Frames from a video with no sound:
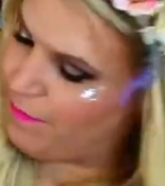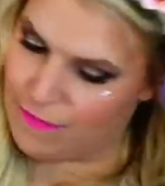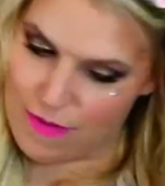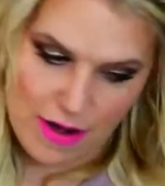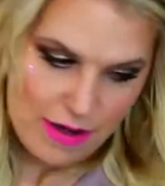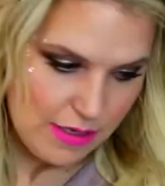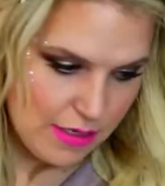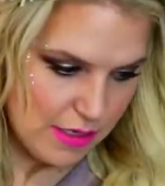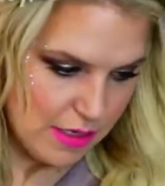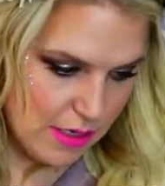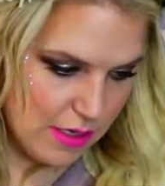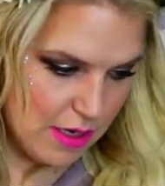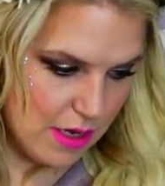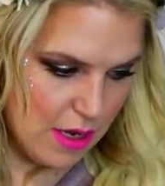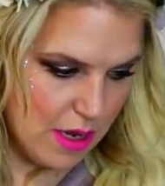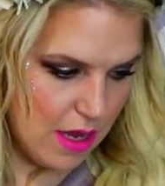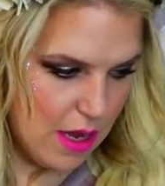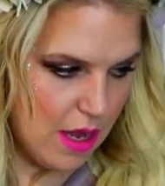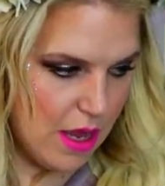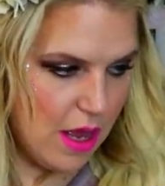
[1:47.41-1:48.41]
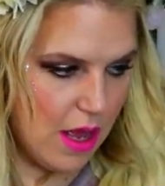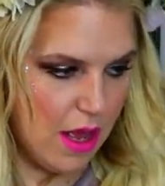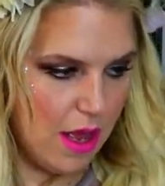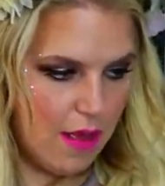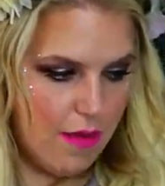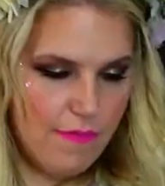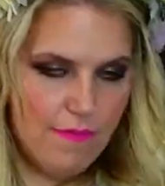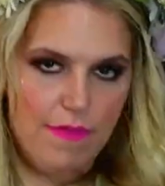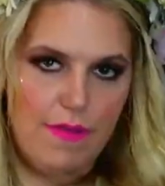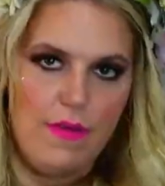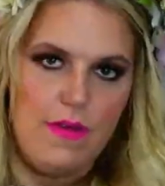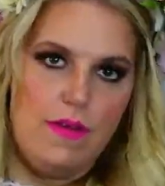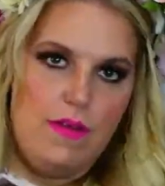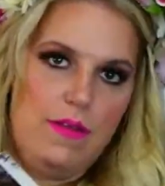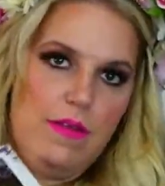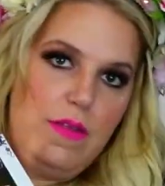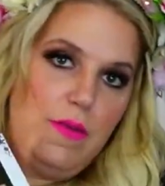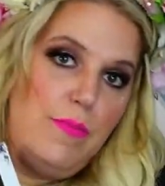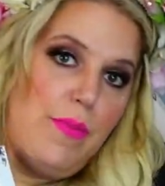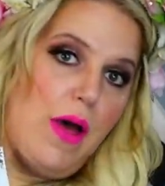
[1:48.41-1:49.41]
front of
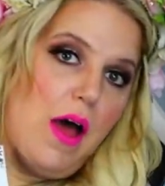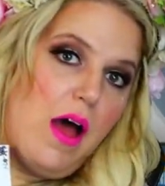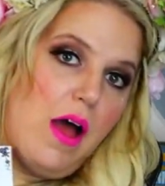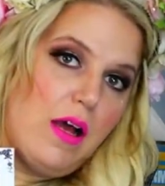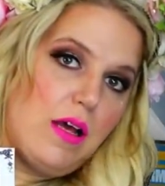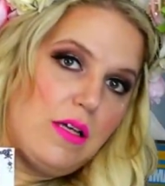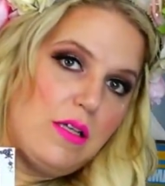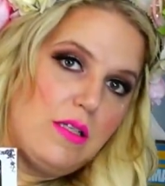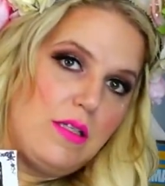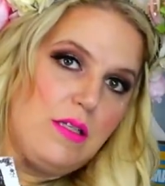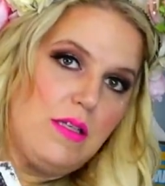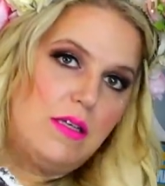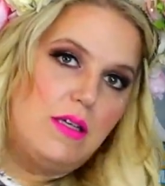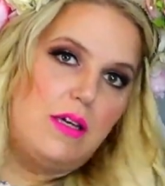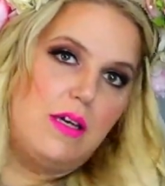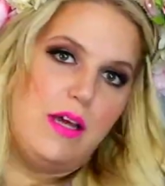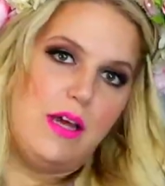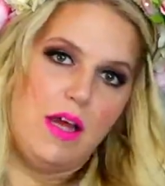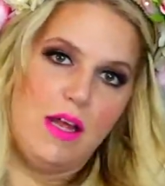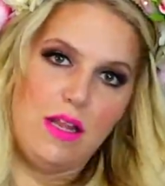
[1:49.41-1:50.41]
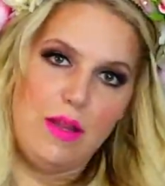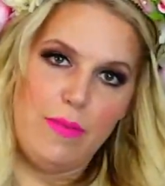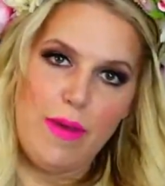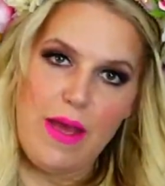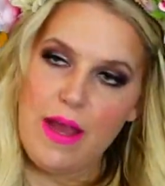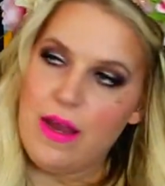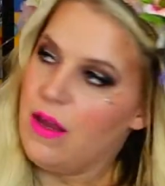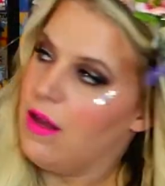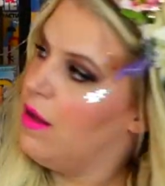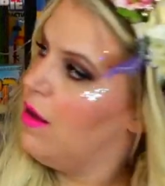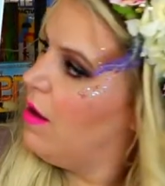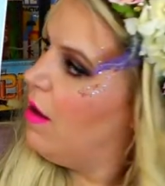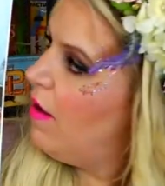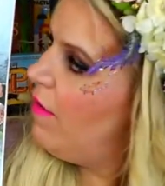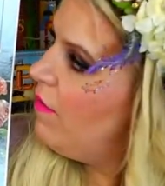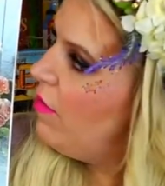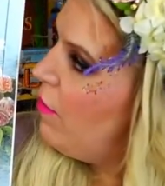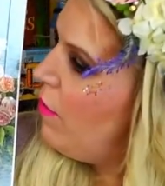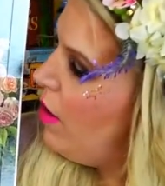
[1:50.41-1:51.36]
the box on the back of the